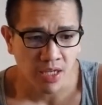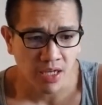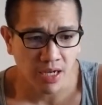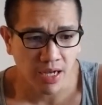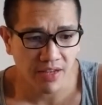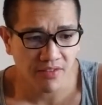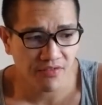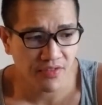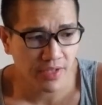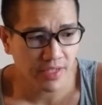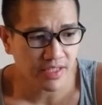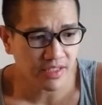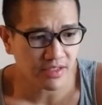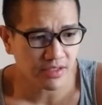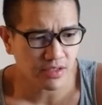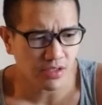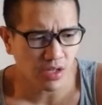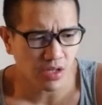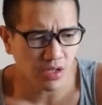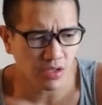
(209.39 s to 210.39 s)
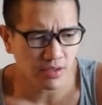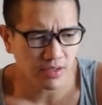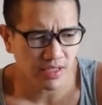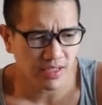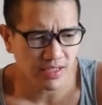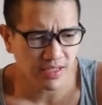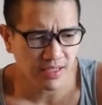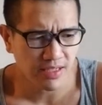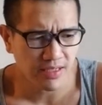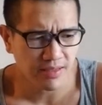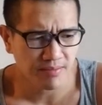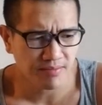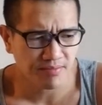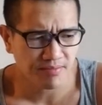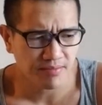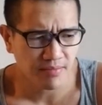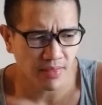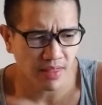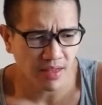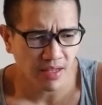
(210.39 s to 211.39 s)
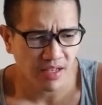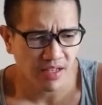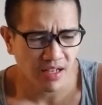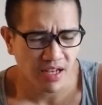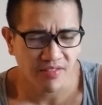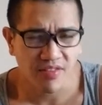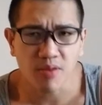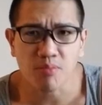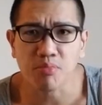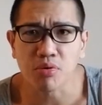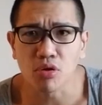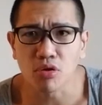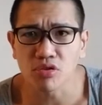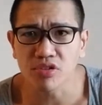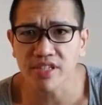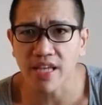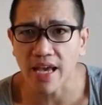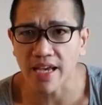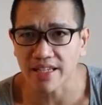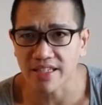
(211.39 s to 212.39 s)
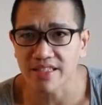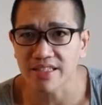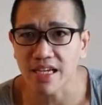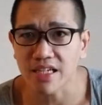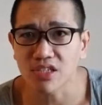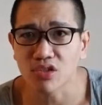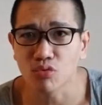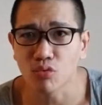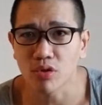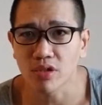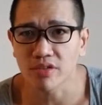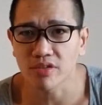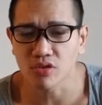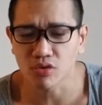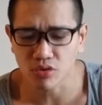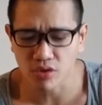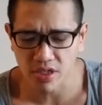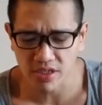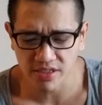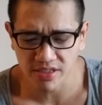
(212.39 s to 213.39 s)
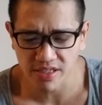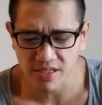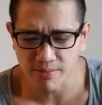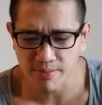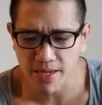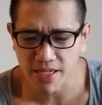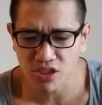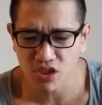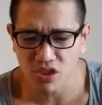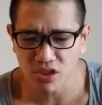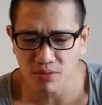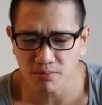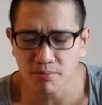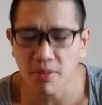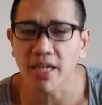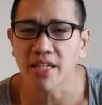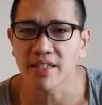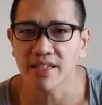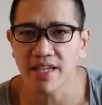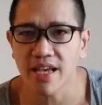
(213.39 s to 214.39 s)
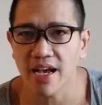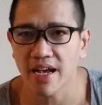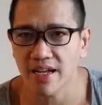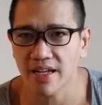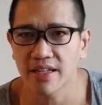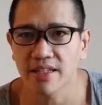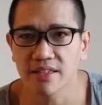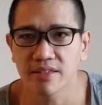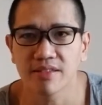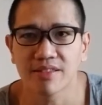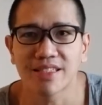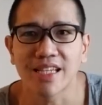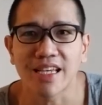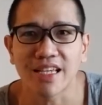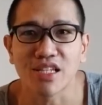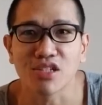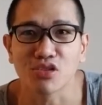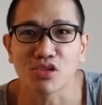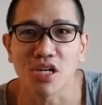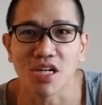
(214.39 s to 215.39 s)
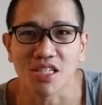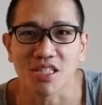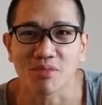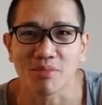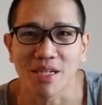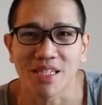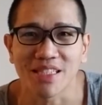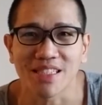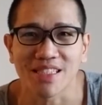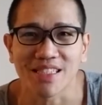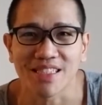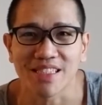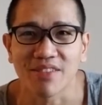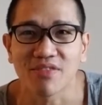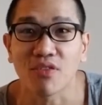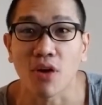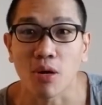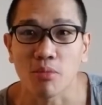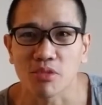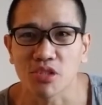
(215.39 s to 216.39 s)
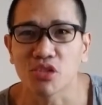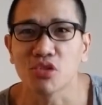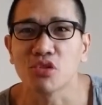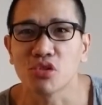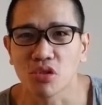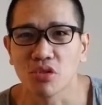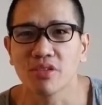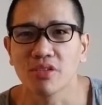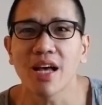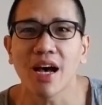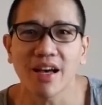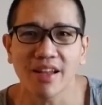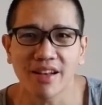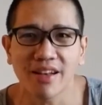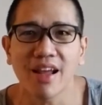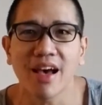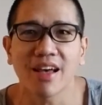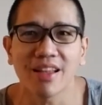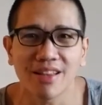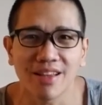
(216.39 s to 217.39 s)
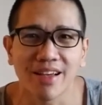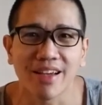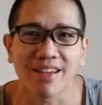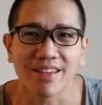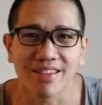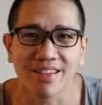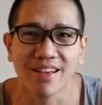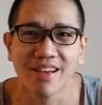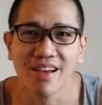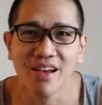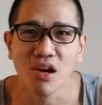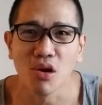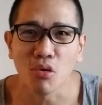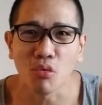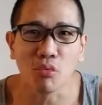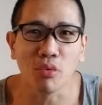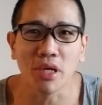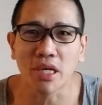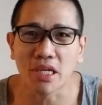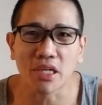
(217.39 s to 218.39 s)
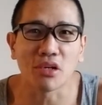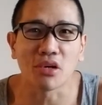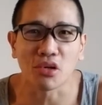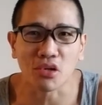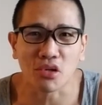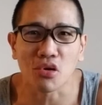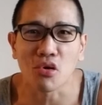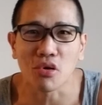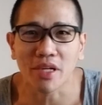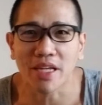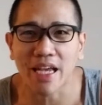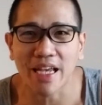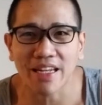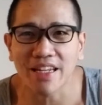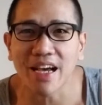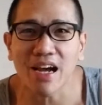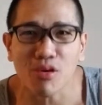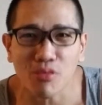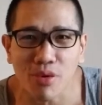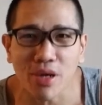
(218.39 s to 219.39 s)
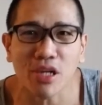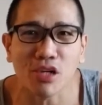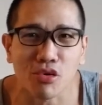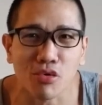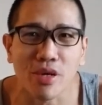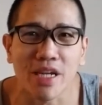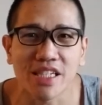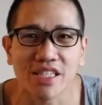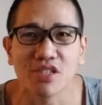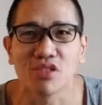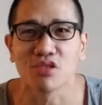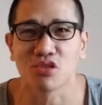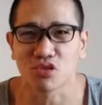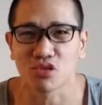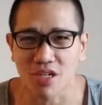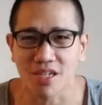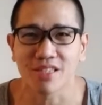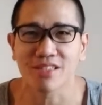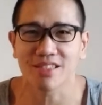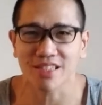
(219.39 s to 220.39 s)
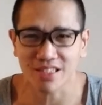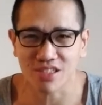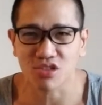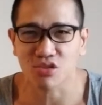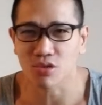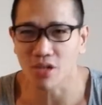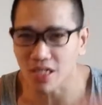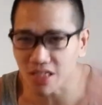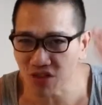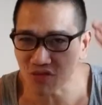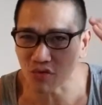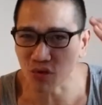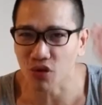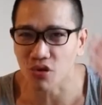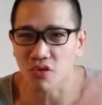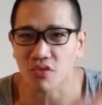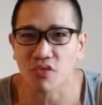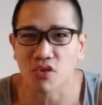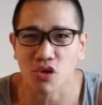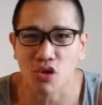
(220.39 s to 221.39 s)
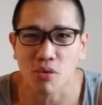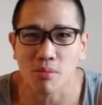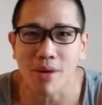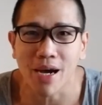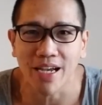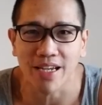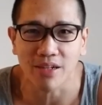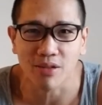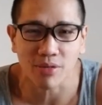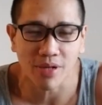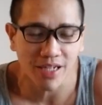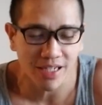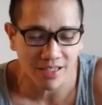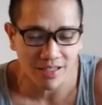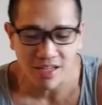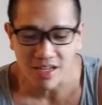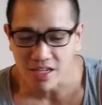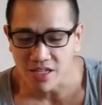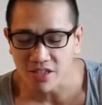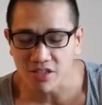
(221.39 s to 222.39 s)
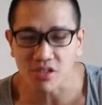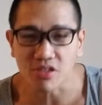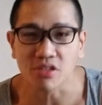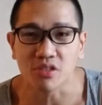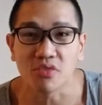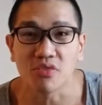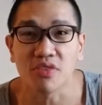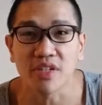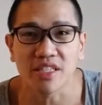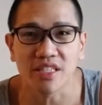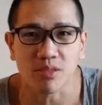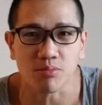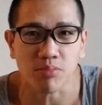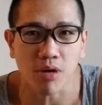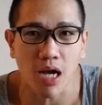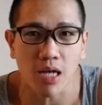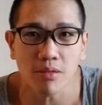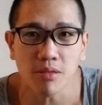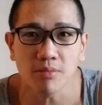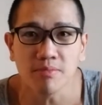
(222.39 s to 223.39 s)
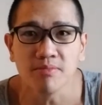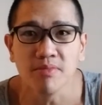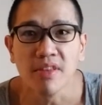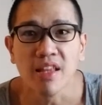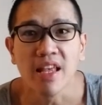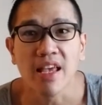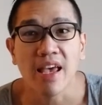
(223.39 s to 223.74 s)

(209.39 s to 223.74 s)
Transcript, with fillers: I think it's called, um, I think Prozac is actually one of the drugs he mentioned. But yeah, taking drugs basically, pharmaceutical, not not like weed or cocaine, not recreational drugs, like drugs for, for your mind, right? To, to fix the problem.